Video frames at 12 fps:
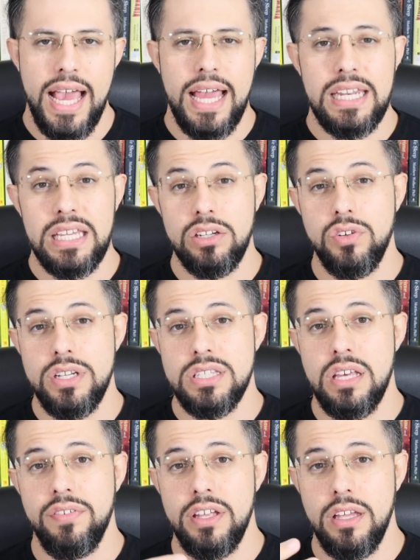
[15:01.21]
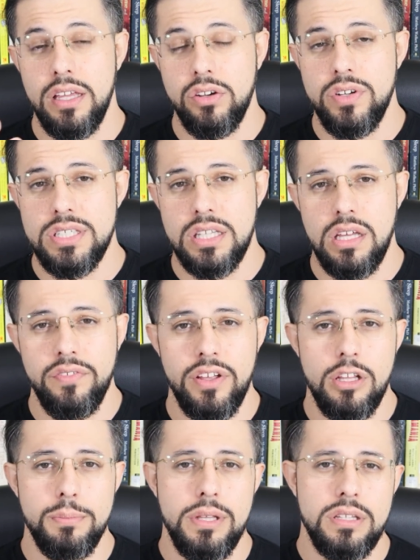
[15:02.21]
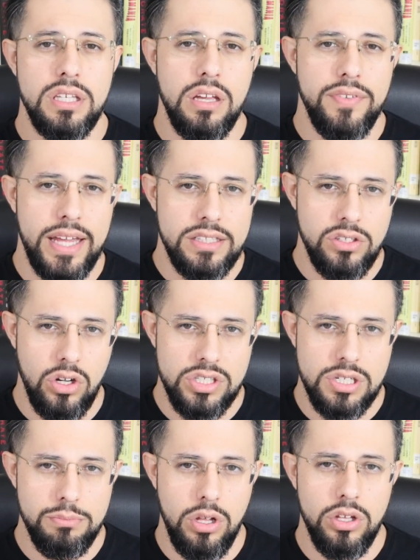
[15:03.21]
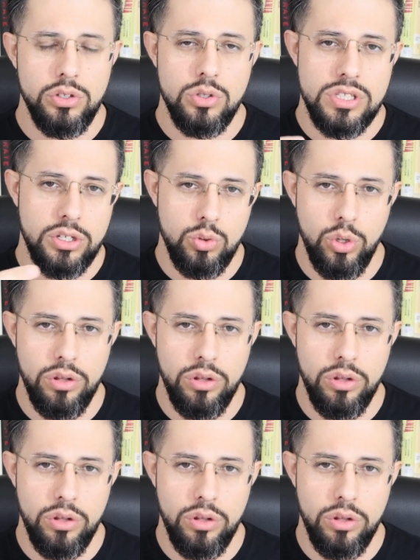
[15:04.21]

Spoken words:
and increasing the availability of antioxidant molecules like